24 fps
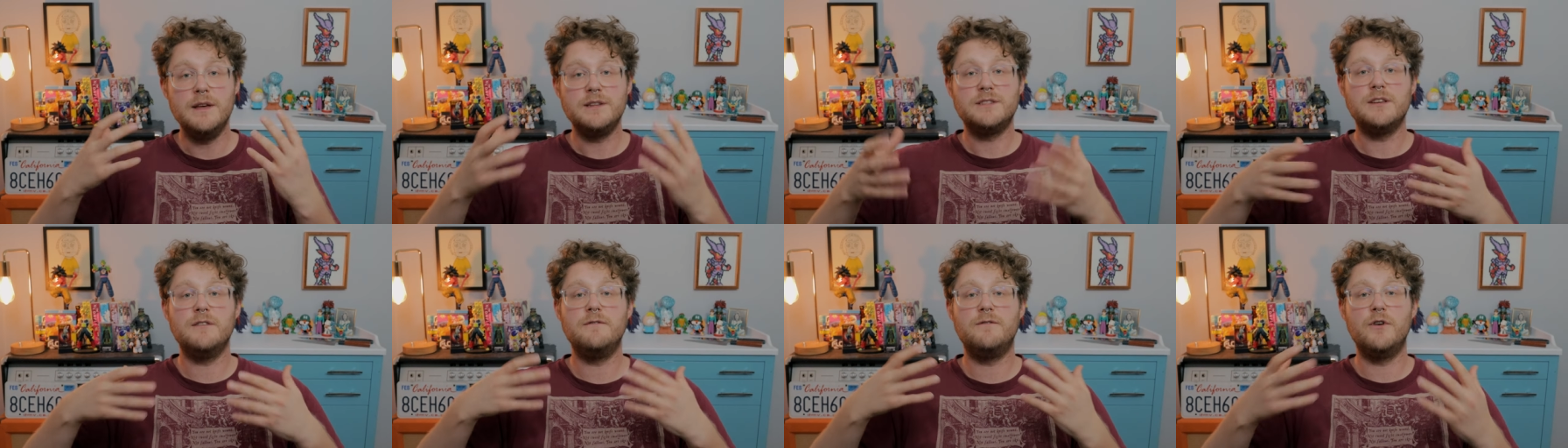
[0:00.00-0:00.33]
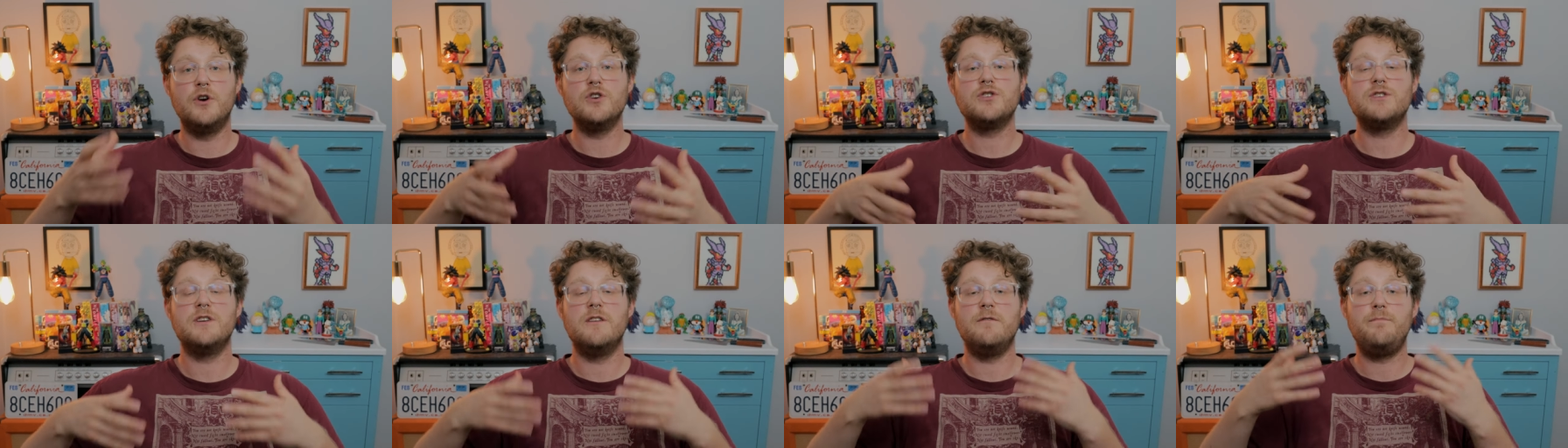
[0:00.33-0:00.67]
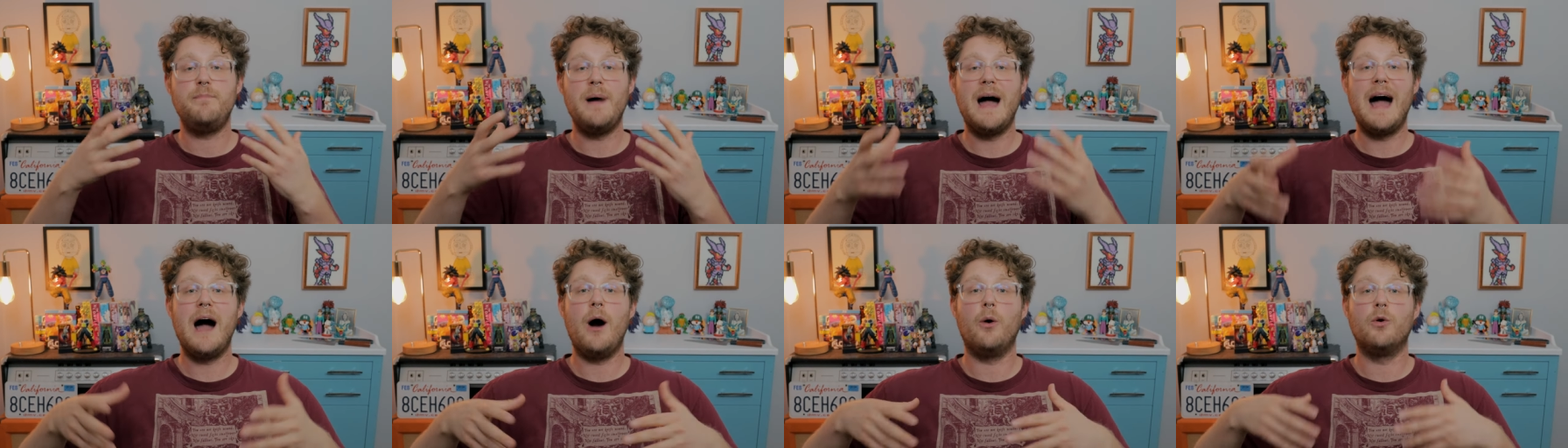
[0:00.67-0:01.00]
This inversion
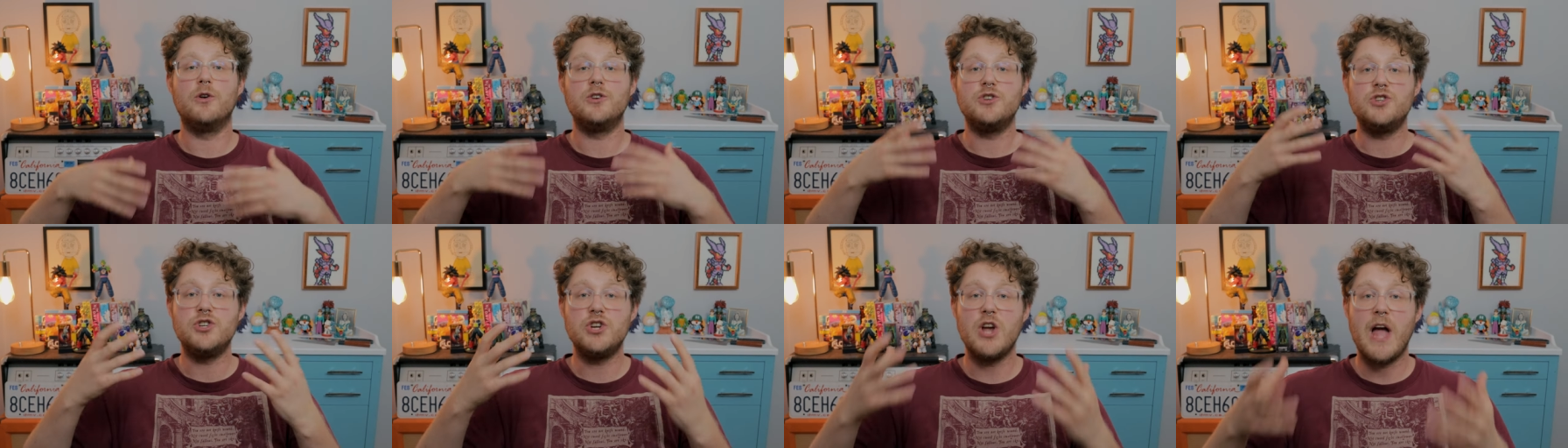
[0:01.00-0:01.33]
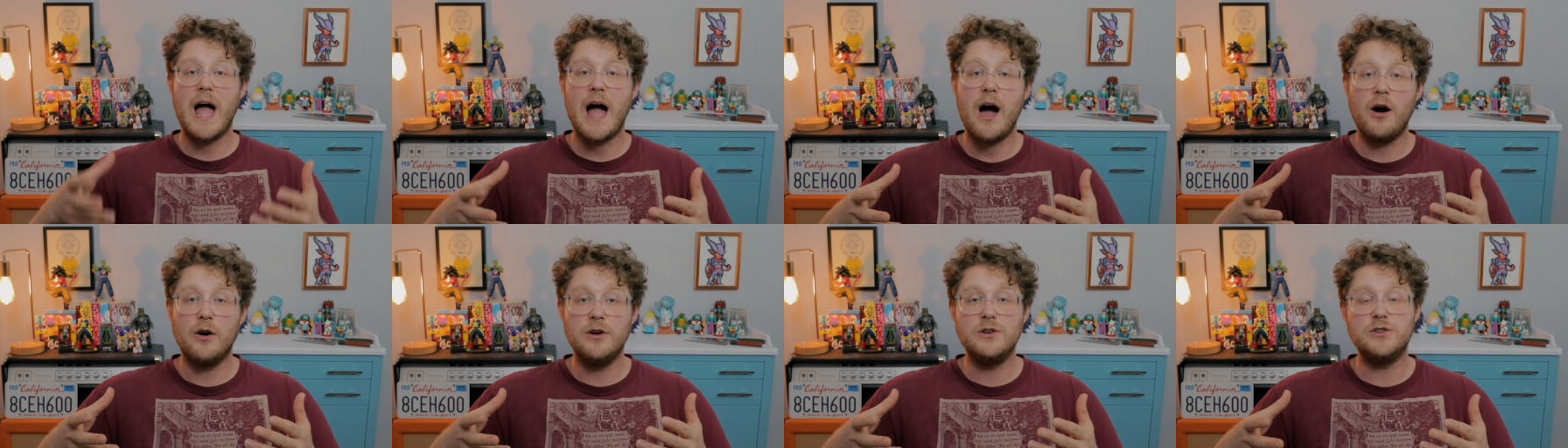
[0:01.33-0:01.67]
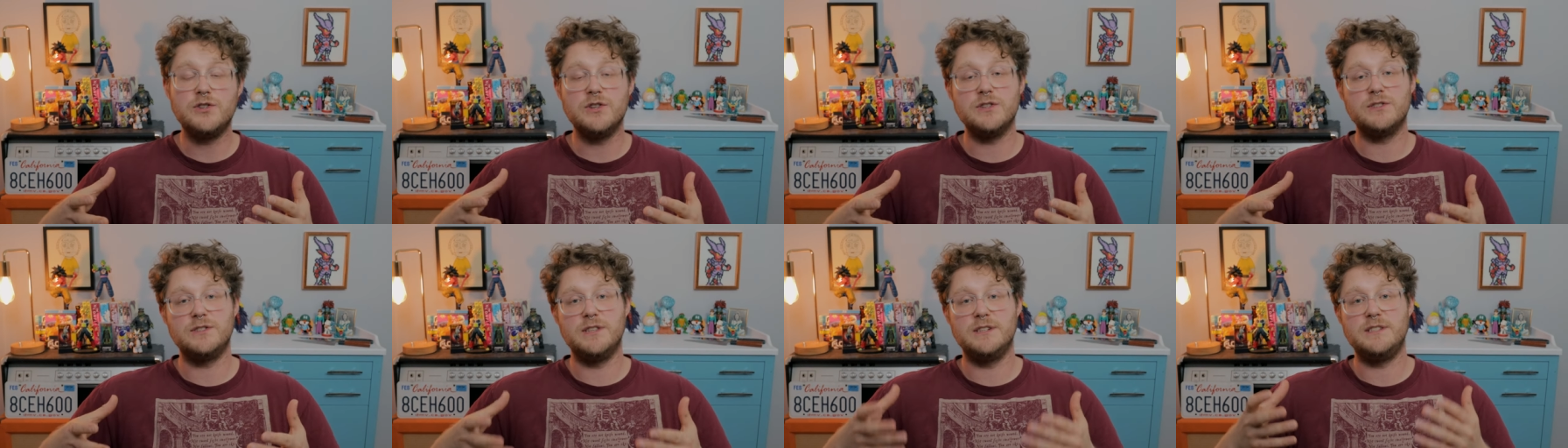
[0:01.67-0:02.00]
of power
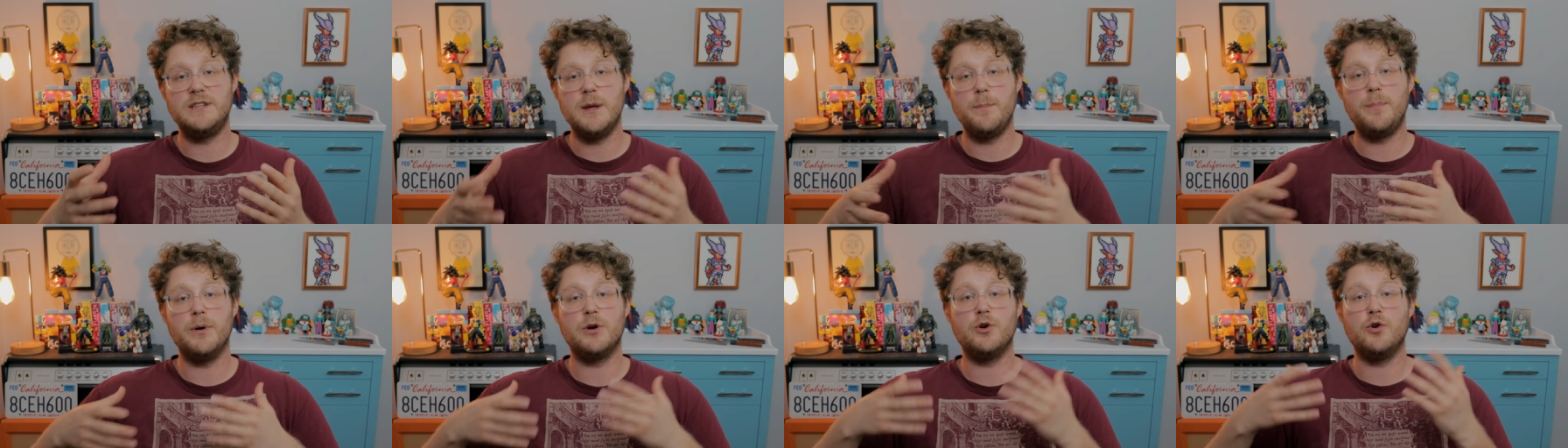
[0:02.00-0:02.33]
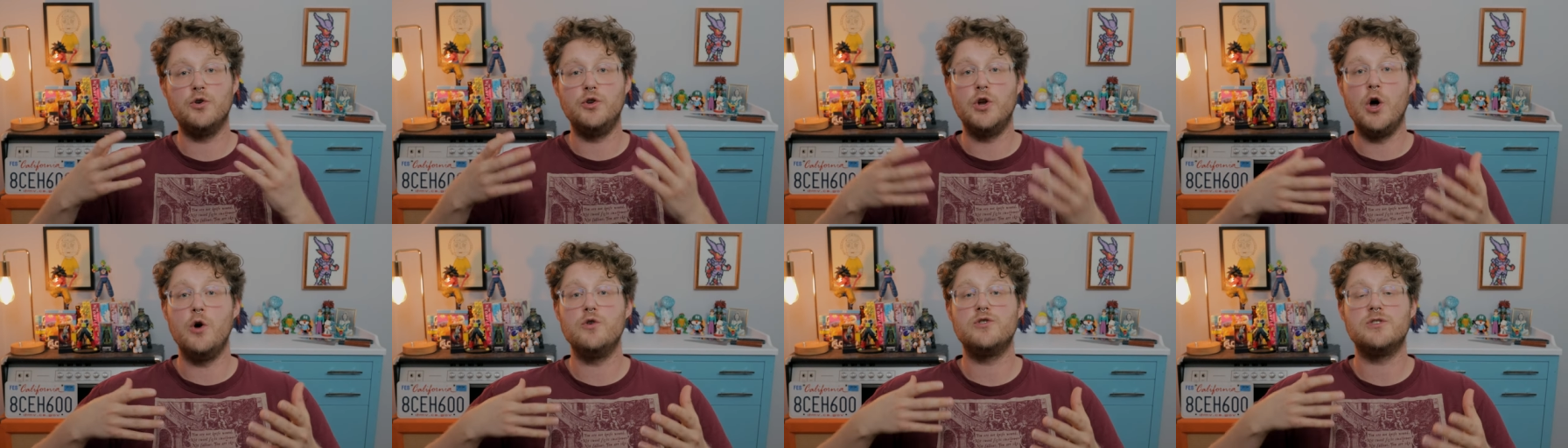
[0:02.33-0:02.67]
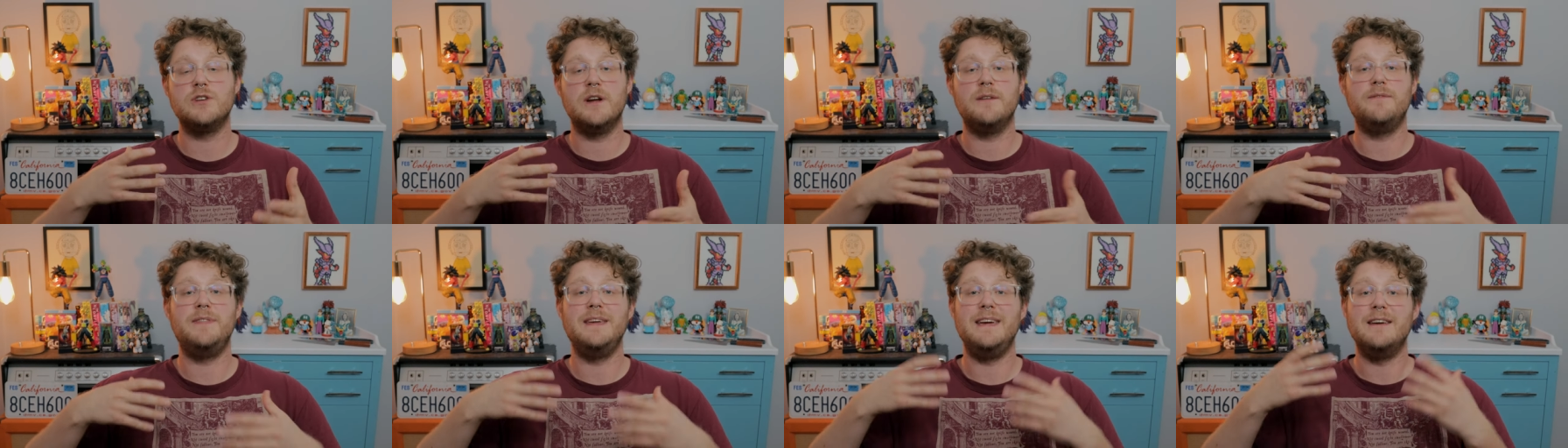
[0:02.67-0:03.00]
challenges the typical
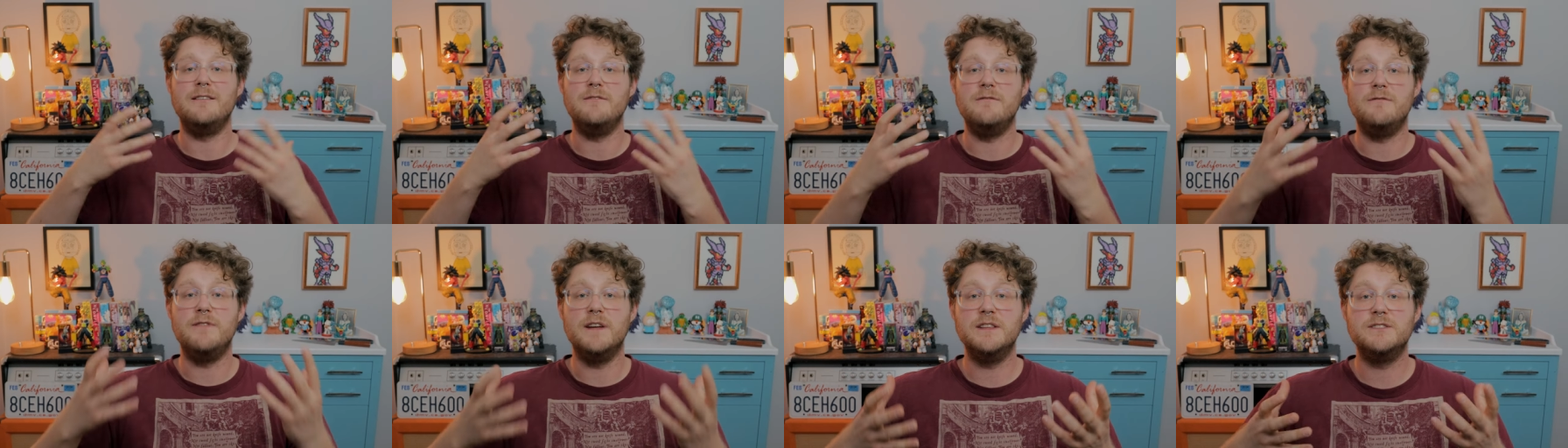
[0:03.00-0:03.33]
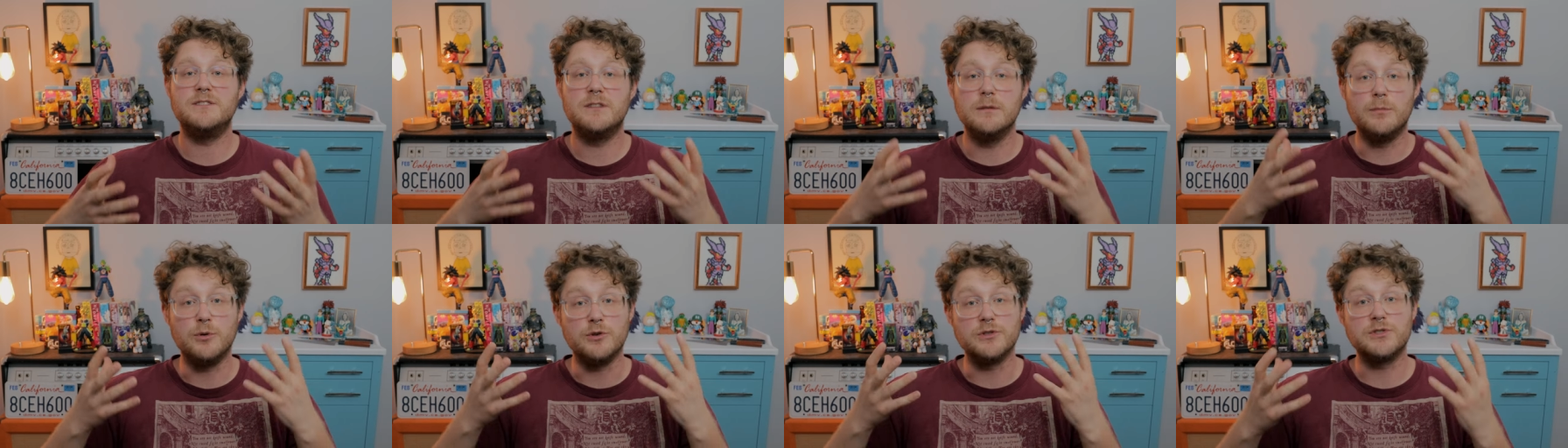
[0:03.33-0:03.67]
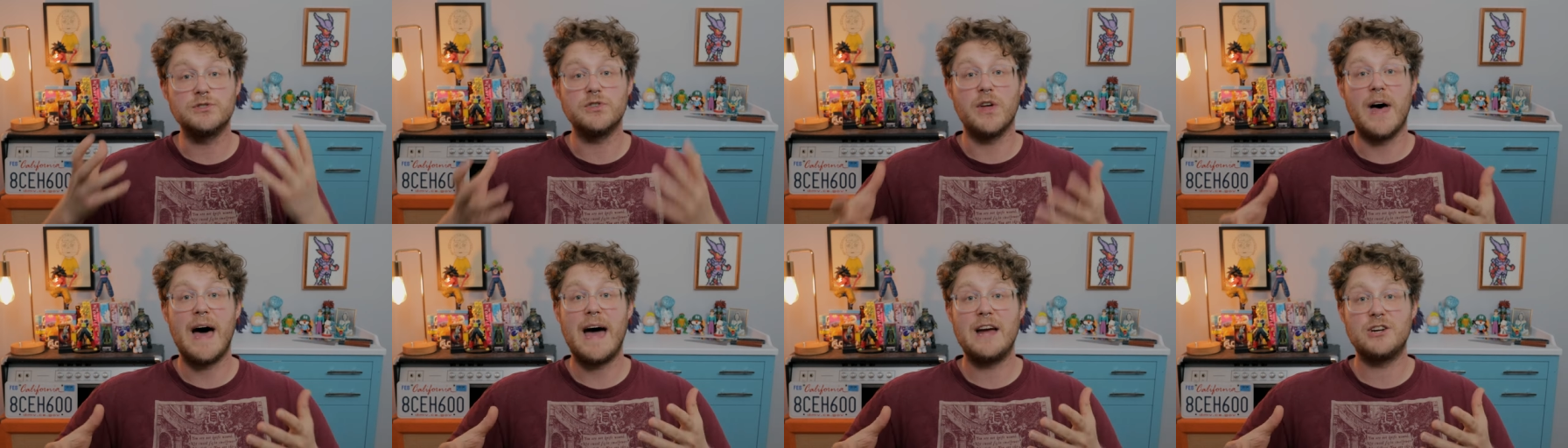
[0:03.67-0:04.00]
notion of the invincible
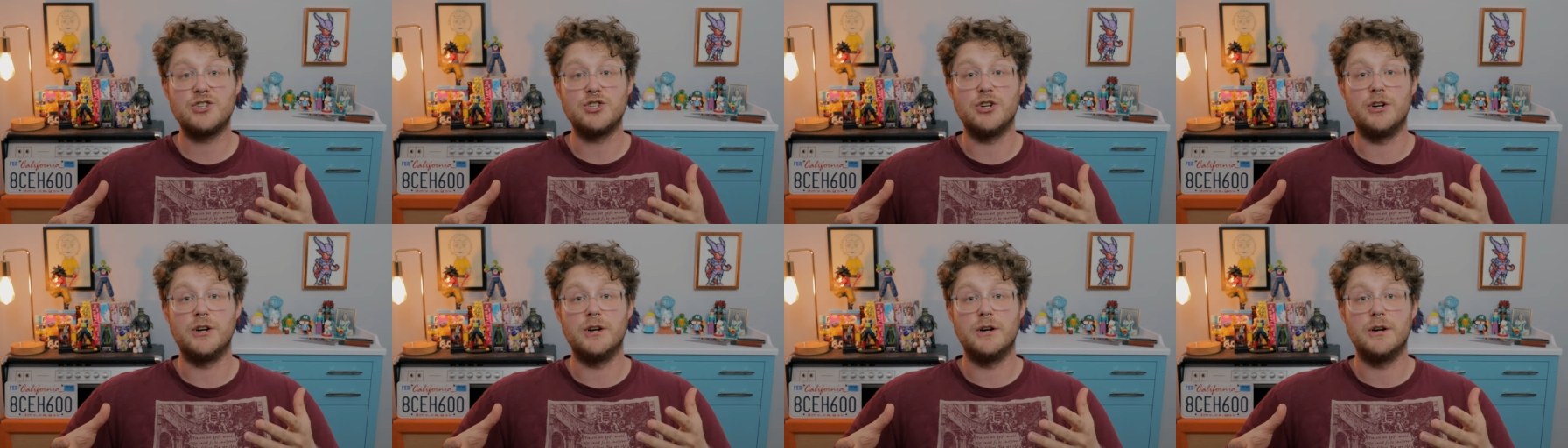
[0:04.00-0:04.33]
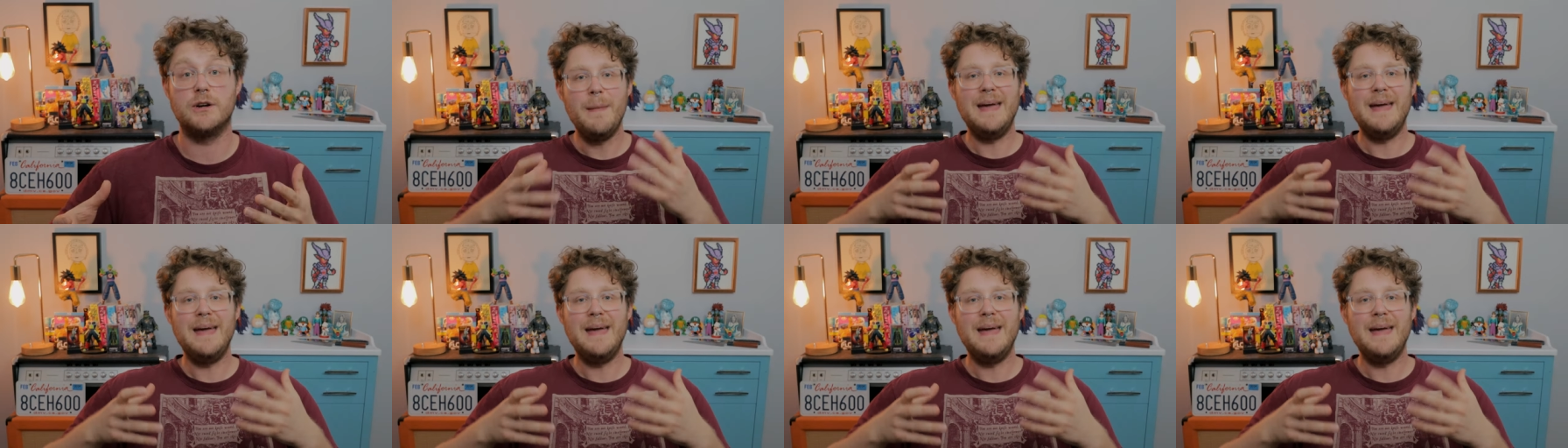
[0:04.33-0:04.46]
slasher